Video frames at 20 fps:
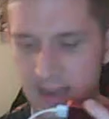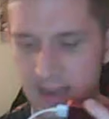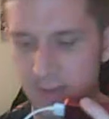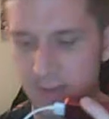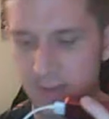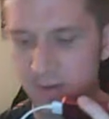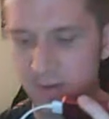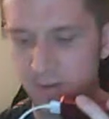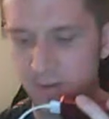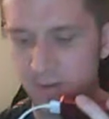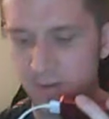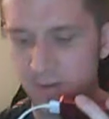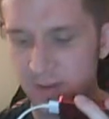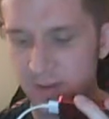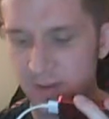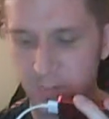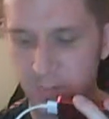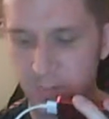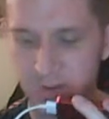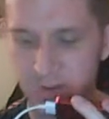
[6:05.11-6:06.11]
to be
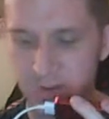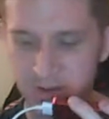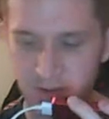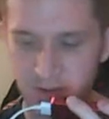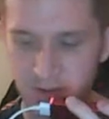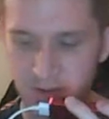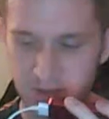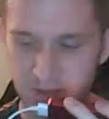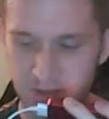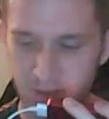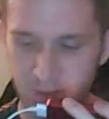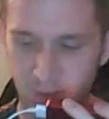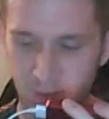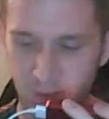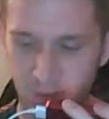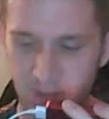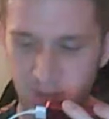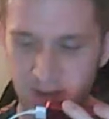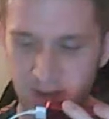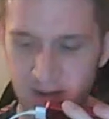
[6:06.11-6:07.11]
reviewed because all scoring
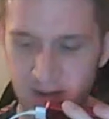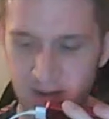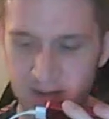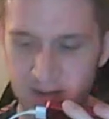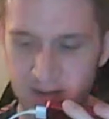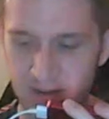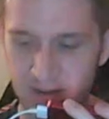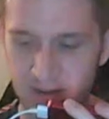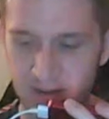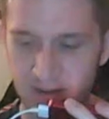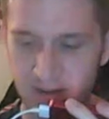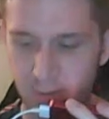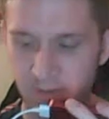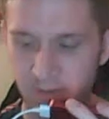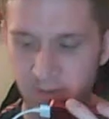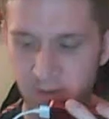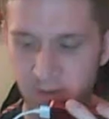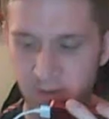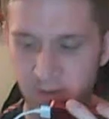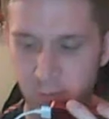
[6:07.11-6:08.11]
plays are
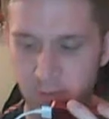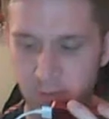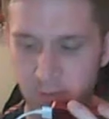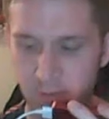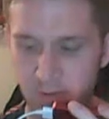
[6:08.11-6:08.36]
reviewed.